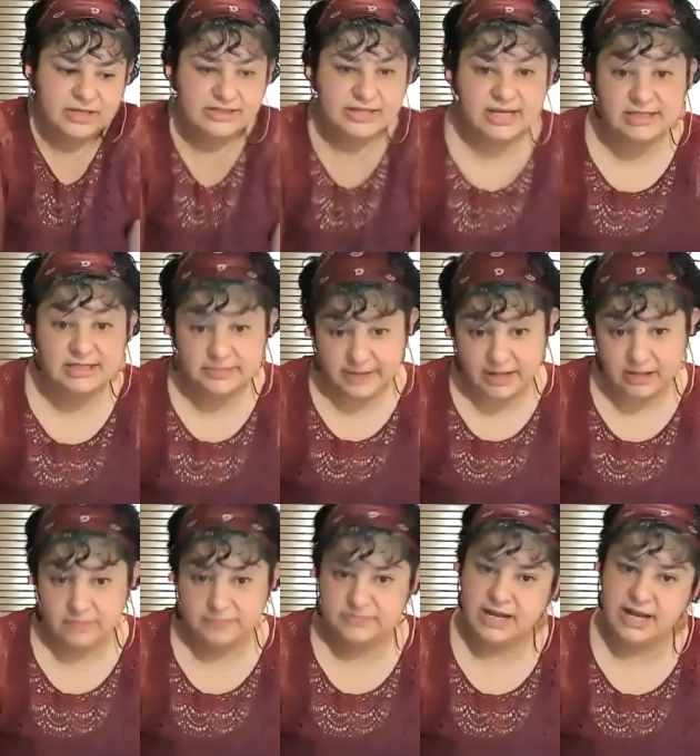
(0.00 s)
they
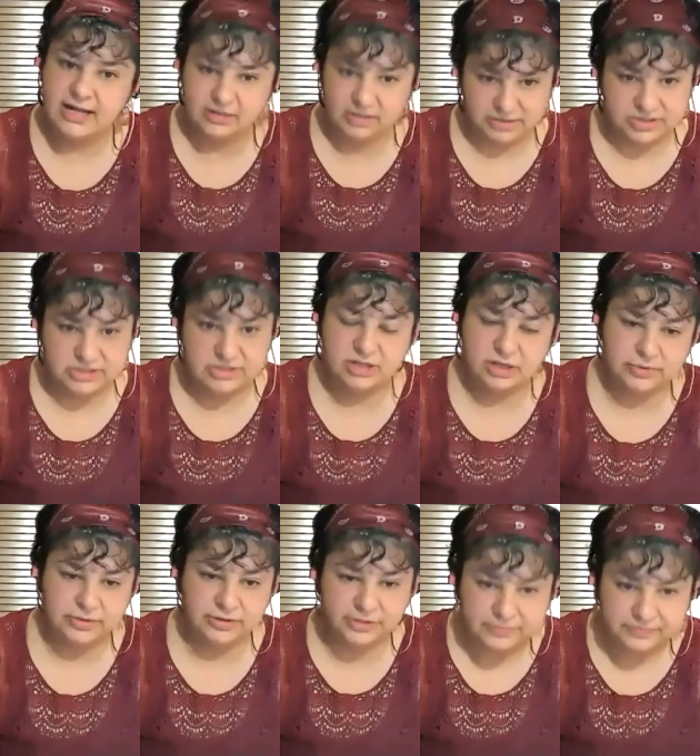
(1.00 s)
develop a lot
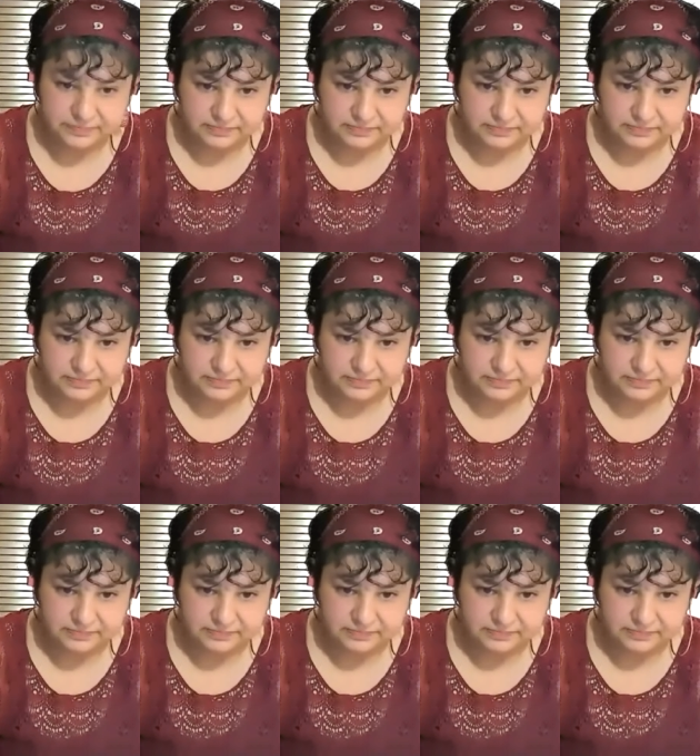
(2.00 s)
slower.